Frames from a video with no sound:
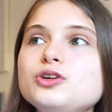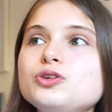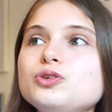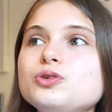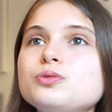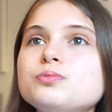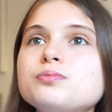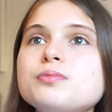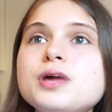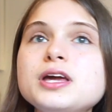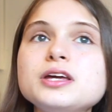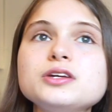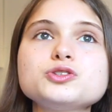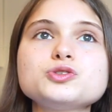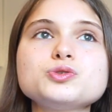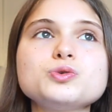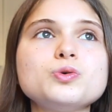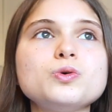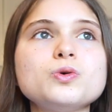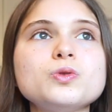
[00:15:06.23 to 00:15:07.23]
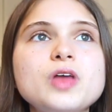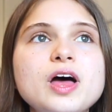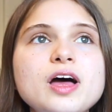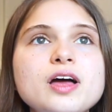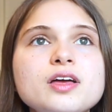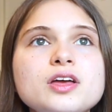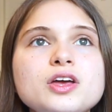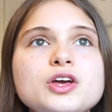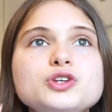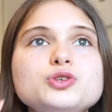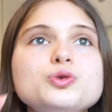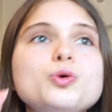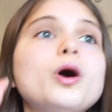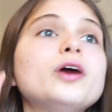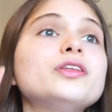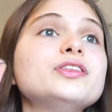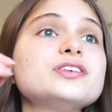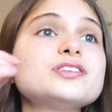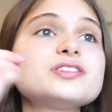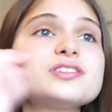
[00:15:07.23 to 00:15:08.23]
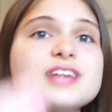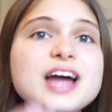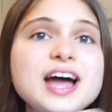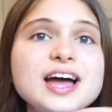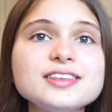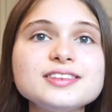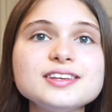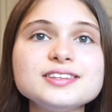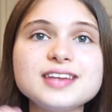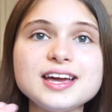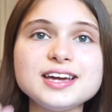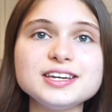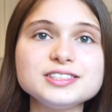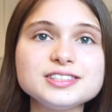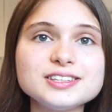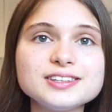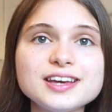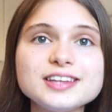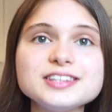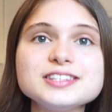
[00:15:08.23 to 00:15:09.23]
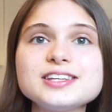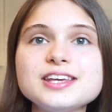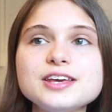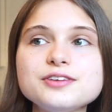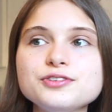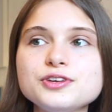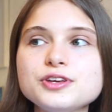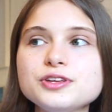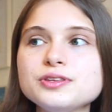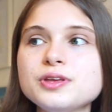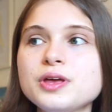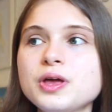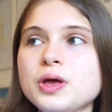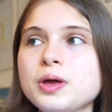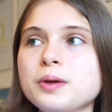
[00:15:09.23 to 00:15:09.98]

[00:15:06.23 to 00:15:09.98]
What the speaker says: you make sure that you understand the data that is given,